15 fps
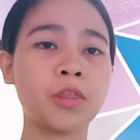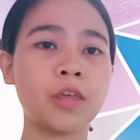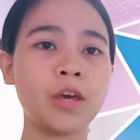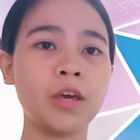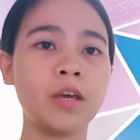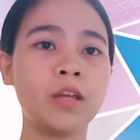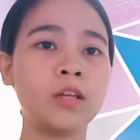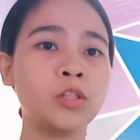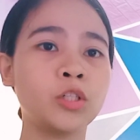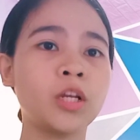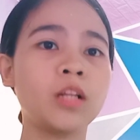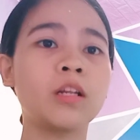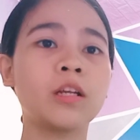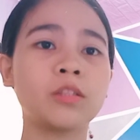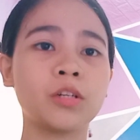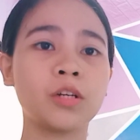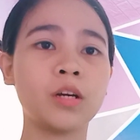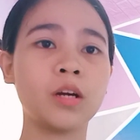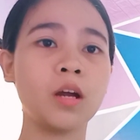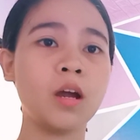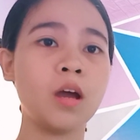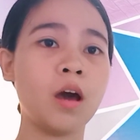the initial
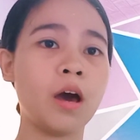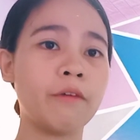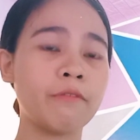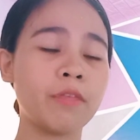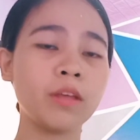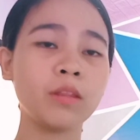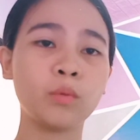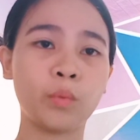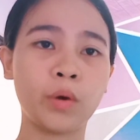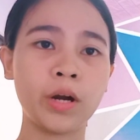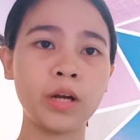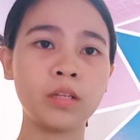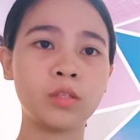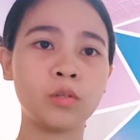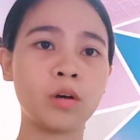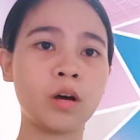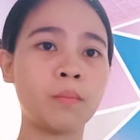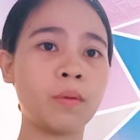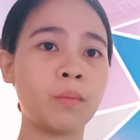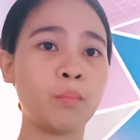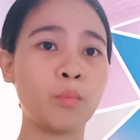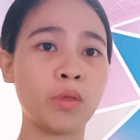letter of that word to
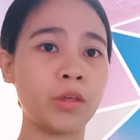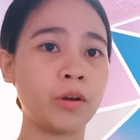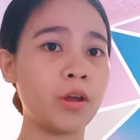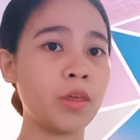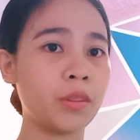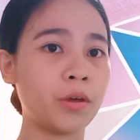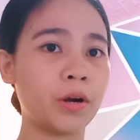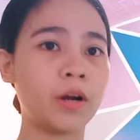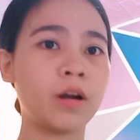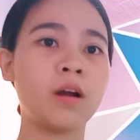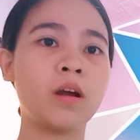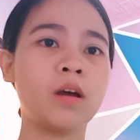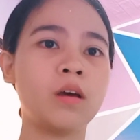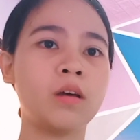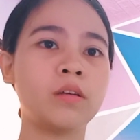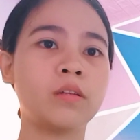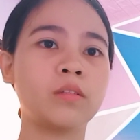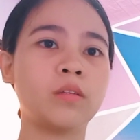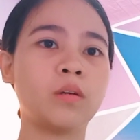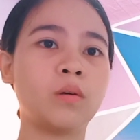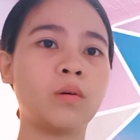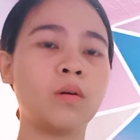come up with another.
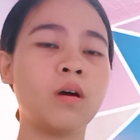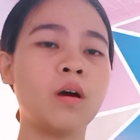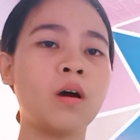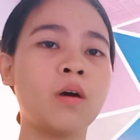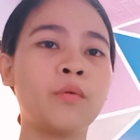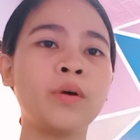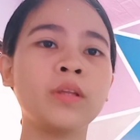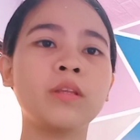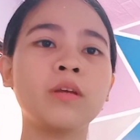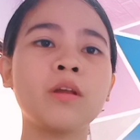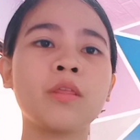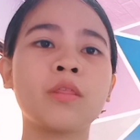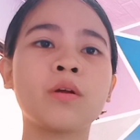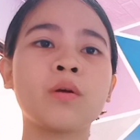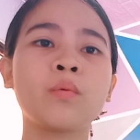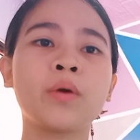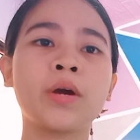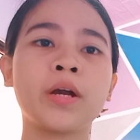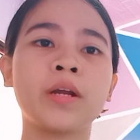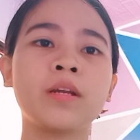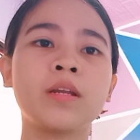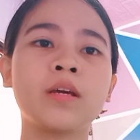So what another
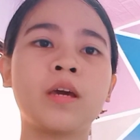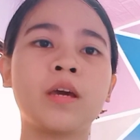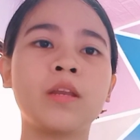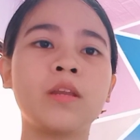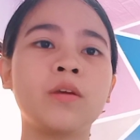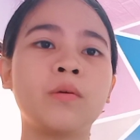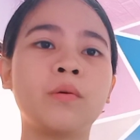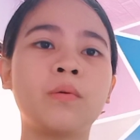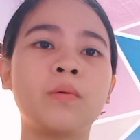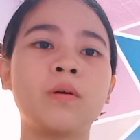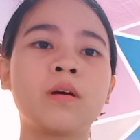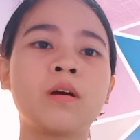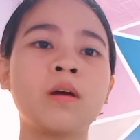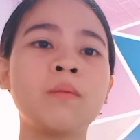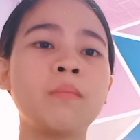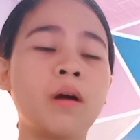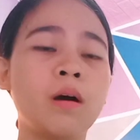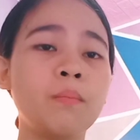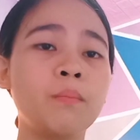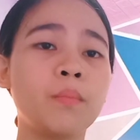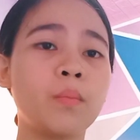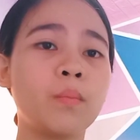word can you come
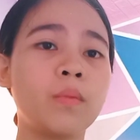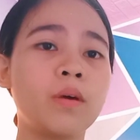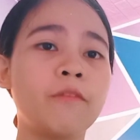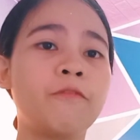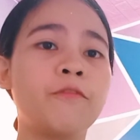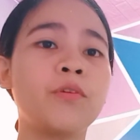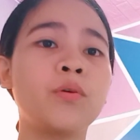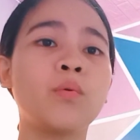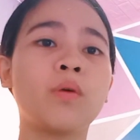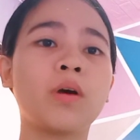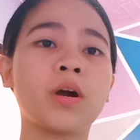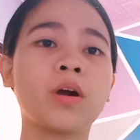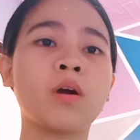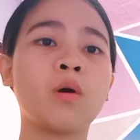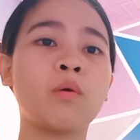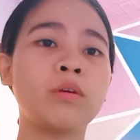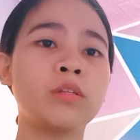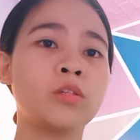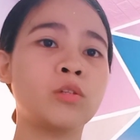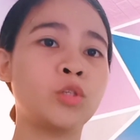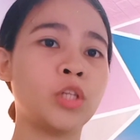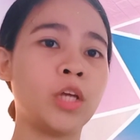up if you are
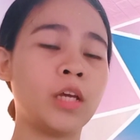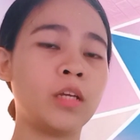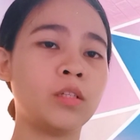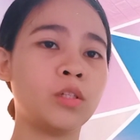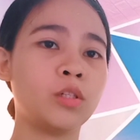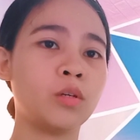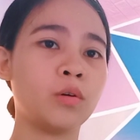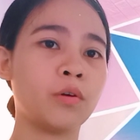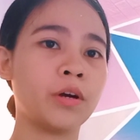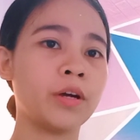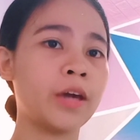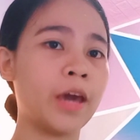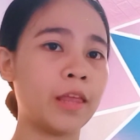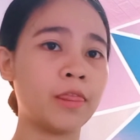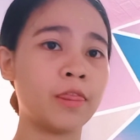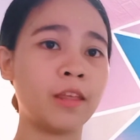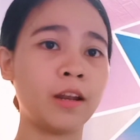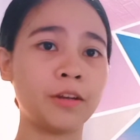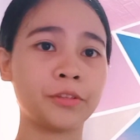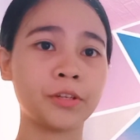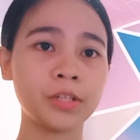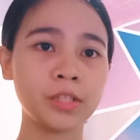going to change or get the
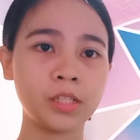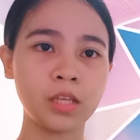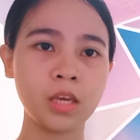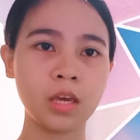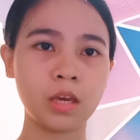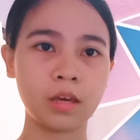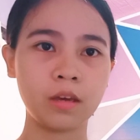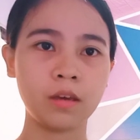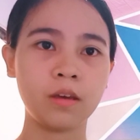letter C?